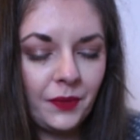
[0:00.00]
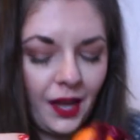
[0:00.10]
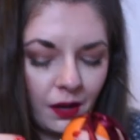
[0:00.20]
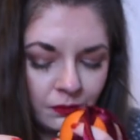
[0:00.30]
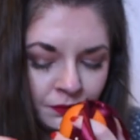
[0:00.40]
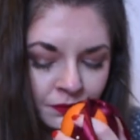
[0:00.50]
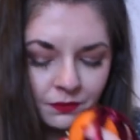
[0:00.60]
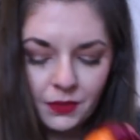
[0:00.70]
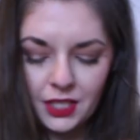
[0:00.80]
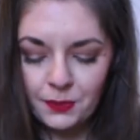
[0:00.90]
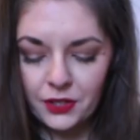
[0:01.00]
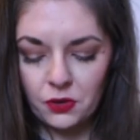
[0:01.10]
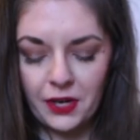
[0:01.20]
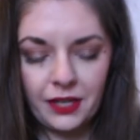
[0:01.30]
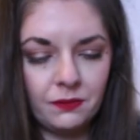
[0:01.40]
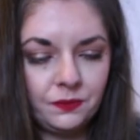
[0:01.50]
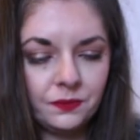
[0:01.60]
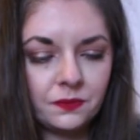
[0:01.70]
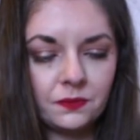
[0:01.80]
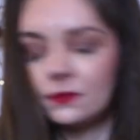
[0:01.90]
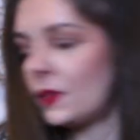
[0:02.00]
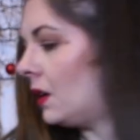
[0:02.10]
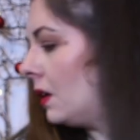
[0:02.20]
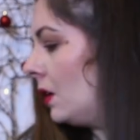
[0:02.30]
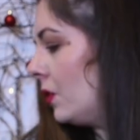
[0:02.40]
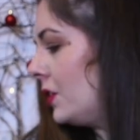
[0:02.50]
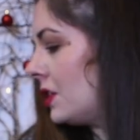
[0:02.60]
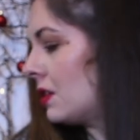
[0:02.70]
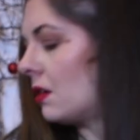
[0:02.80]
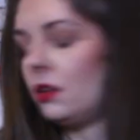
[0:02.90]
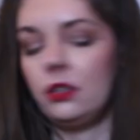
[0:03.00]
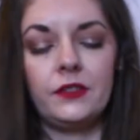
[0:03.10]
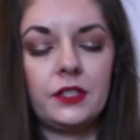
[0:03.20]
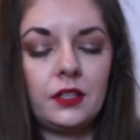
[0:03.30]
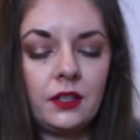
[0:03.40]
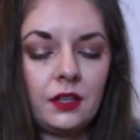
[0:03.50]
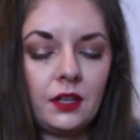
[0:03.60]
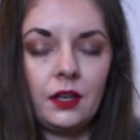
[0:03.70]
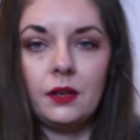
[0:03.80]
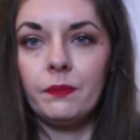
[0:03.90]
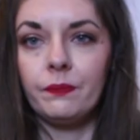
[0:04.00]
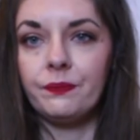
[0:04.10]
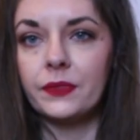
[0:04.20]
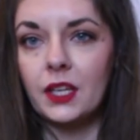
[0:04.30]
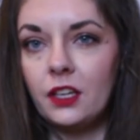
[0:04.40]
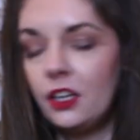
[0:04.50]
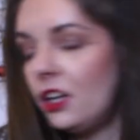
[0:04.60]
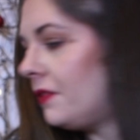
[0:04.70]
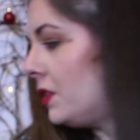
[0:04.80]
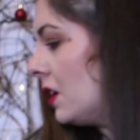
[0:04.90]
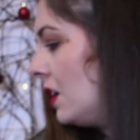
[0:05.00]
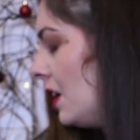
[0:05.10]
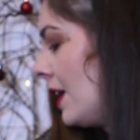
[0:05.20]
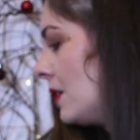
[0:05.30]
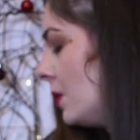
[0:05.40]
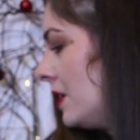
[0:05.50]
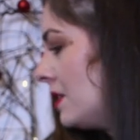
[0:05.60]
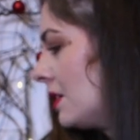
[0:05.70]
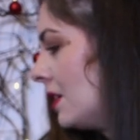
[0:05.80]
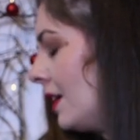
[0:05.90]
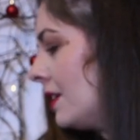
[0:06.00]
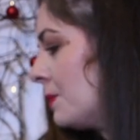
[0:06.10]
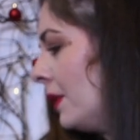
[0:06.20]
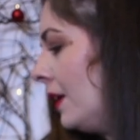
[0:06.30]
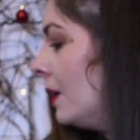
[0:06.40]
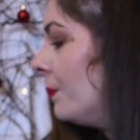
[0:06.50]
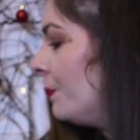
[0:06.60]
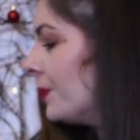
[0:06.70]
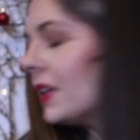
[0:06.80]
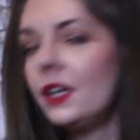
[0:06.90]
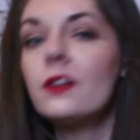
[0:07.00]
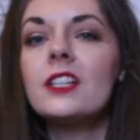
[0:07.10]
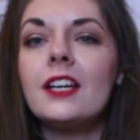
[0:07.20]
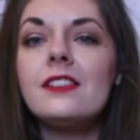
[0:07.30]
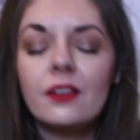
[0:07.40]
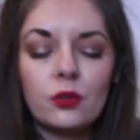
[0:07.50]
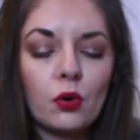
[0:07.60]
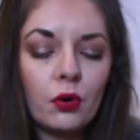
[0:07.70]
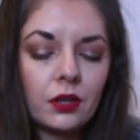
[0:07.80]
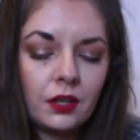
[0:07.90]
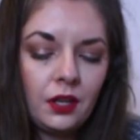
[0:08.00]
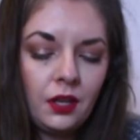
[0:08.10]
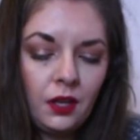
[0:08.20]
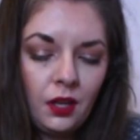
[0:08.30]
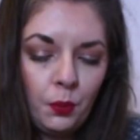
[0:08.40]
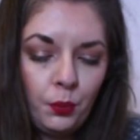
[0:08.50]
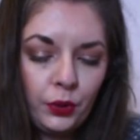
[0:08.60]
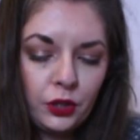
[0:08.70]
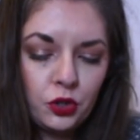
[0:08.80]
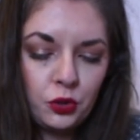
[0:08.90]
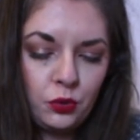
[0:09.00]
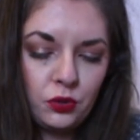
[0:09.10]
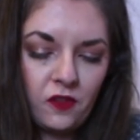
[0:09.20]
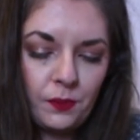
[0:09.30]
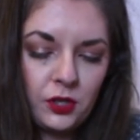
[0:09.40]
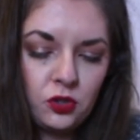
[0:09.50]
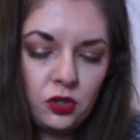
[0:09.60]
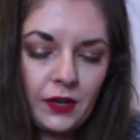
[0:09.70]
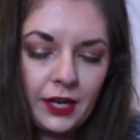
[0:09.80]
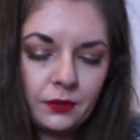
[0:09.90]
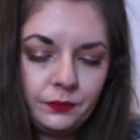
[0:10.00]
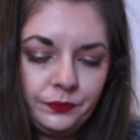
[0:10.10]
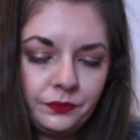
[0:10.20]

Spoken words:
Yeah, but it smells great. Oranges and cloves. If you can hear that noise, that's my irritating dog pulling shoes off of my shoe rack.